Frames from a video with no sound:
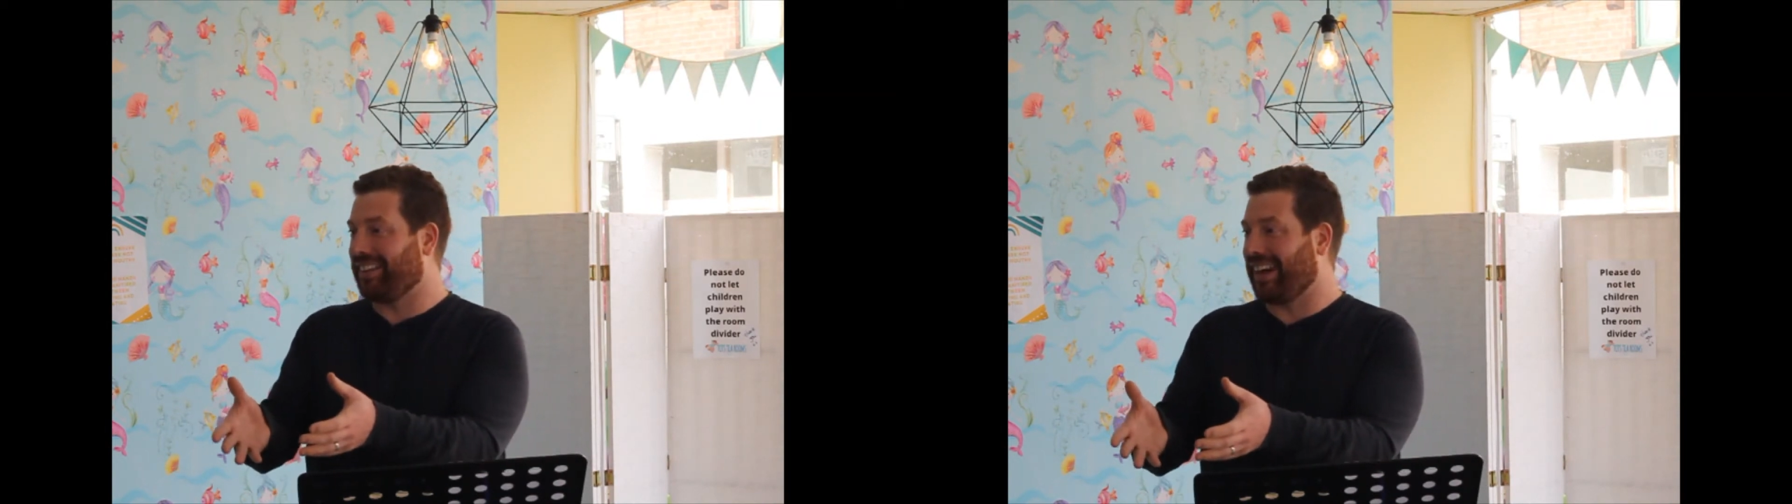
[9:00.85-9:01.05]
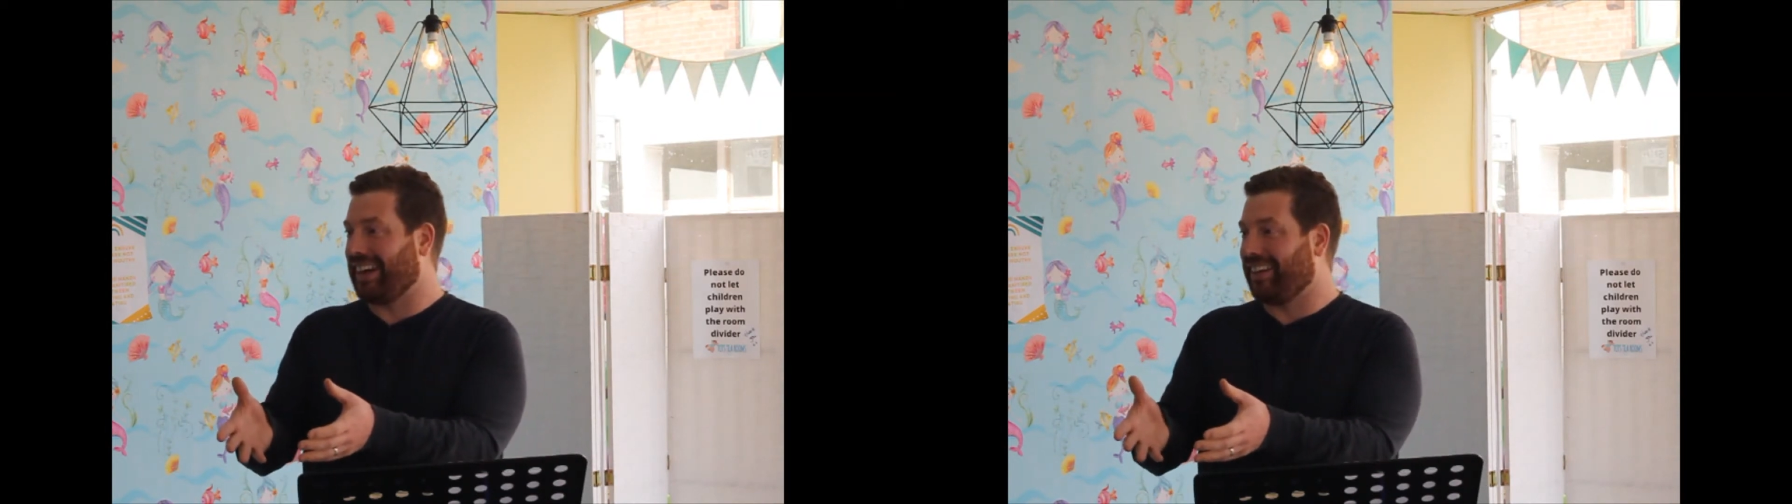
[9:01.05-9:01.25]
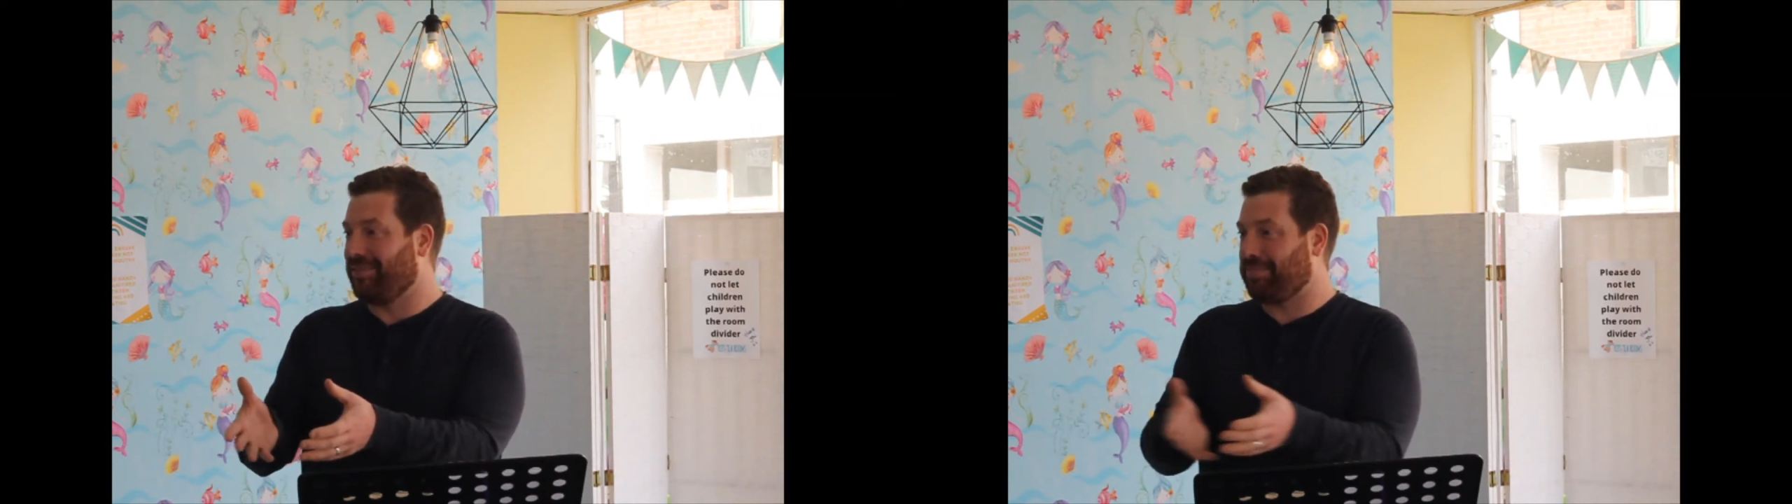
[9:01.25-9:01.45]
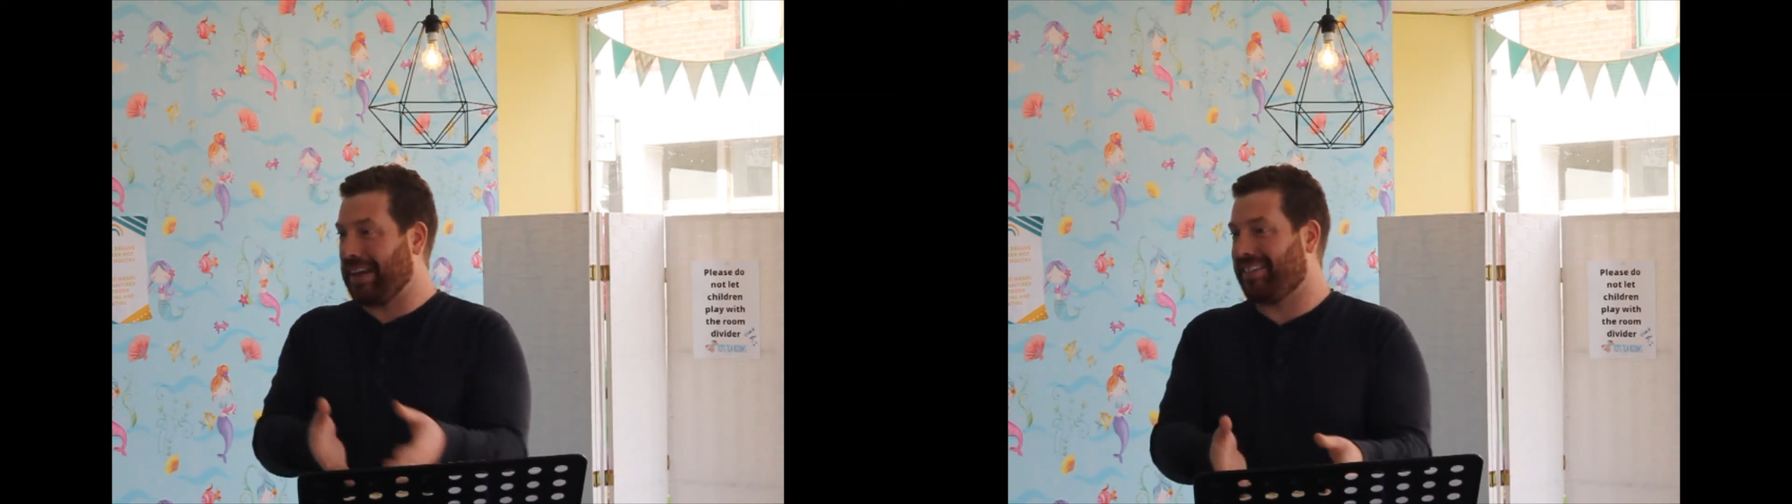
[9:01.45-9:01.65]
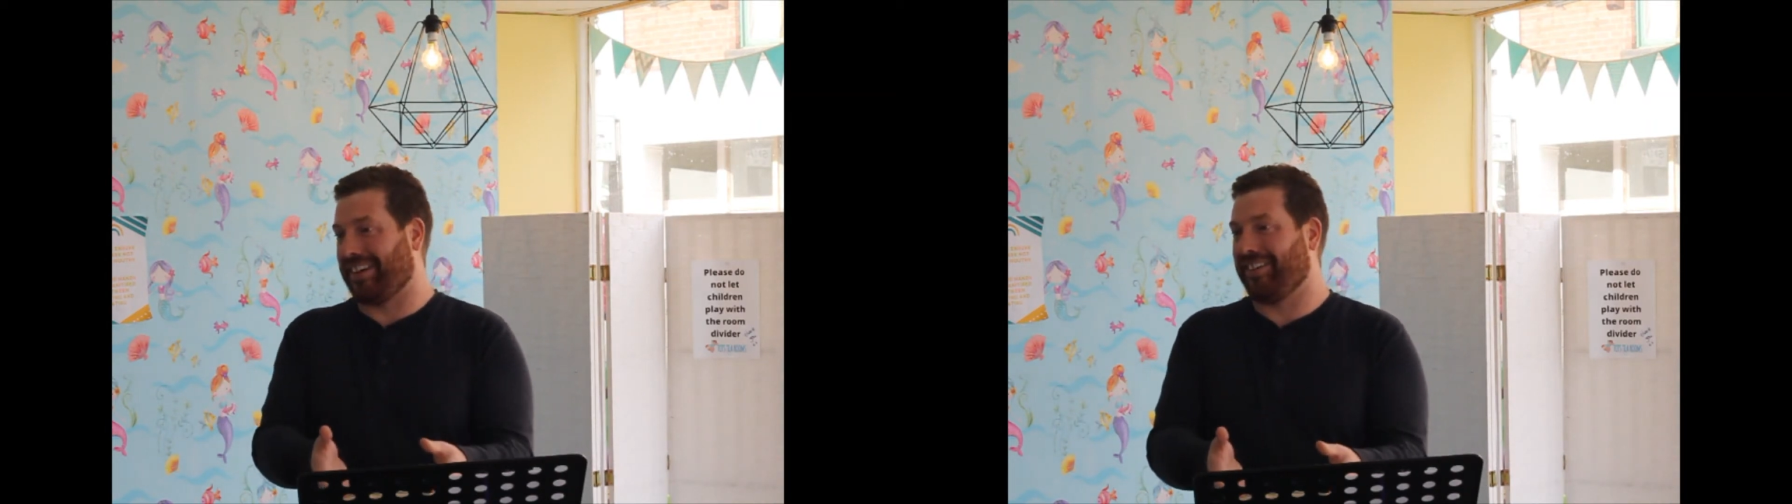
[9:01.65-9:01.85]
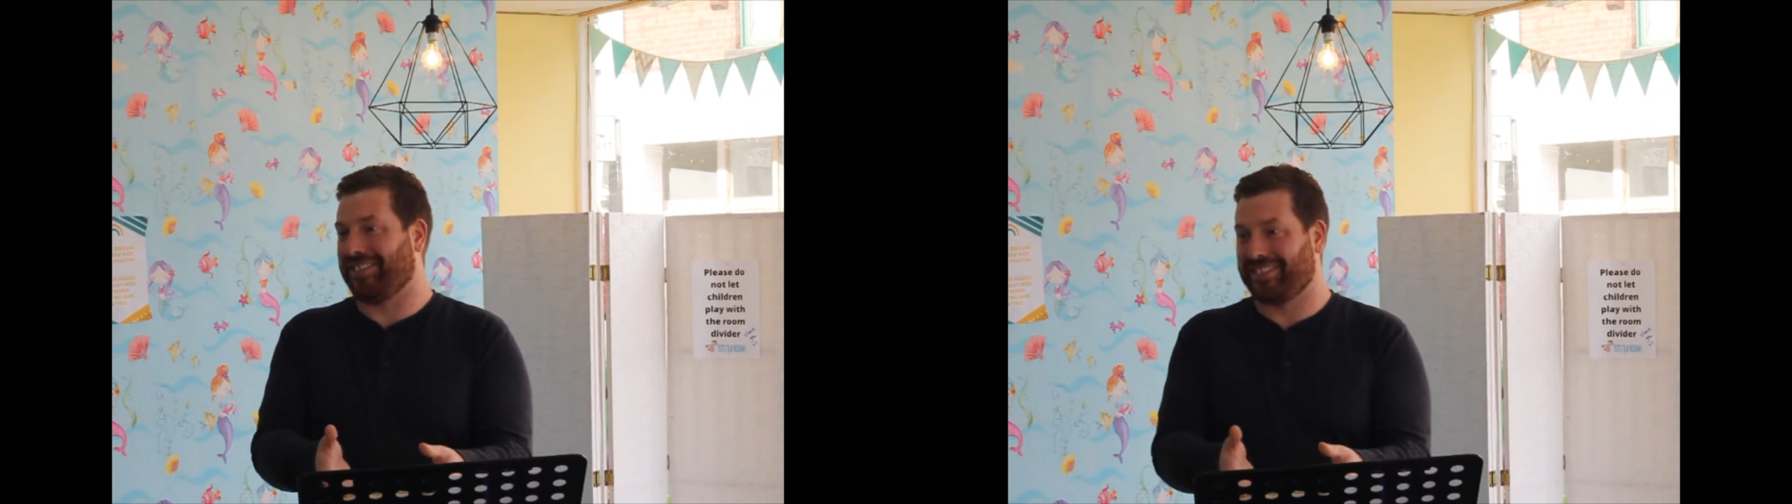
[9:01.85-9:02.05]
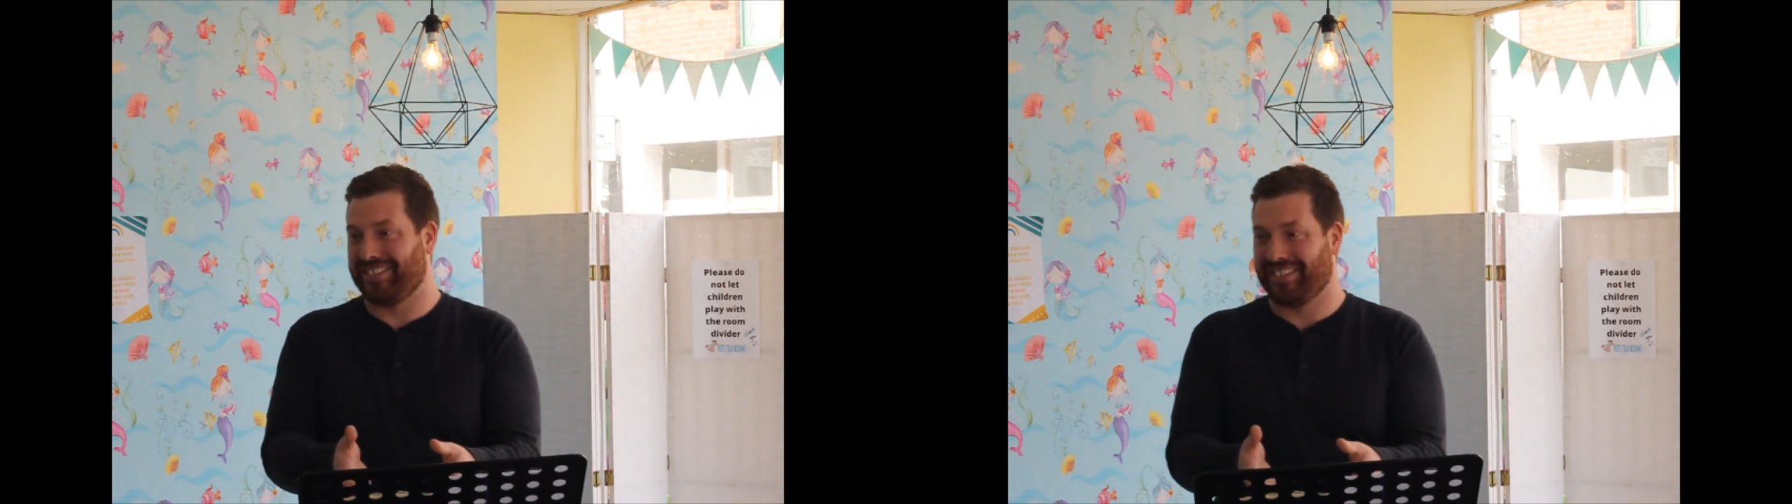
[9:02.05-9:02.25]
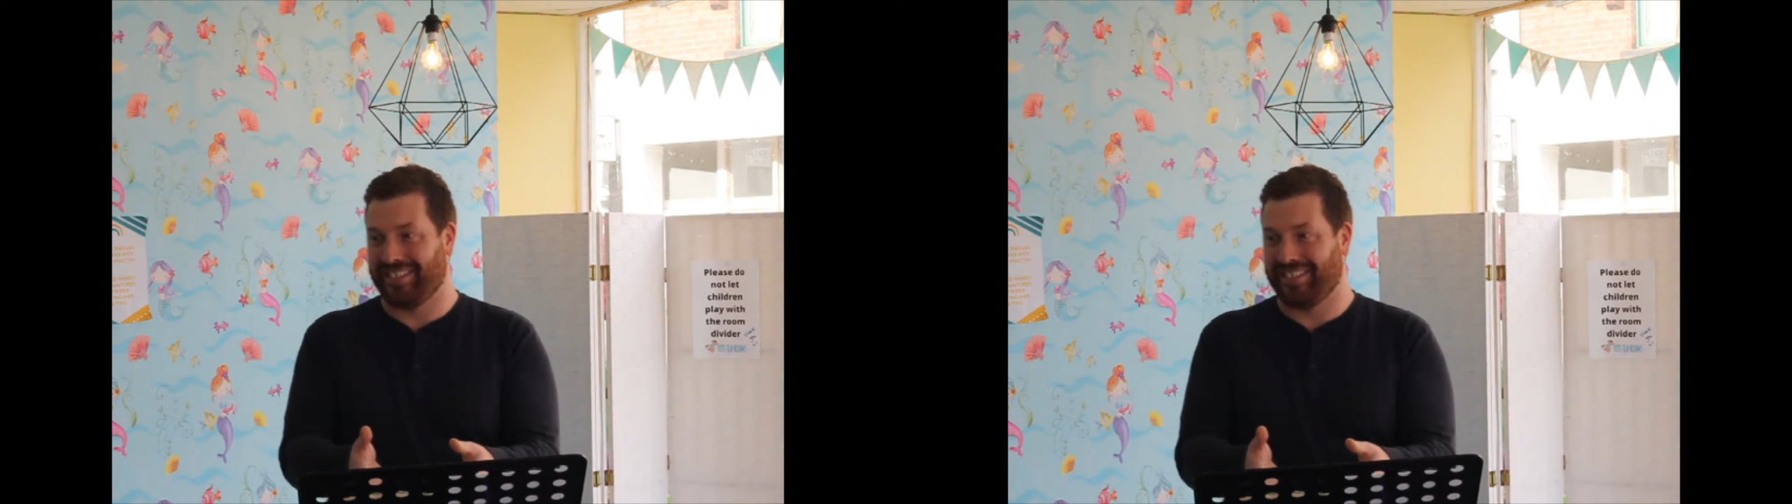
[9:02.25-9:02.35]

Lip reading: day, Pentecost.